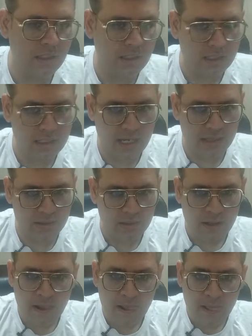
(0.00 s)
Yes.
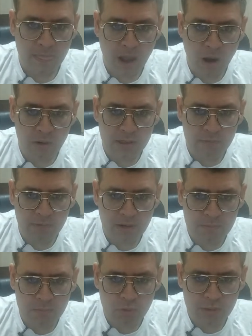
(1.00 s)
Now, if I
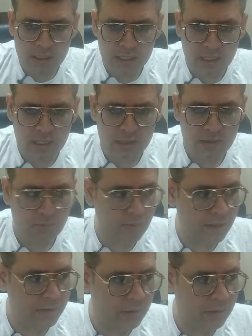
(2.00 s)
move it here, what will you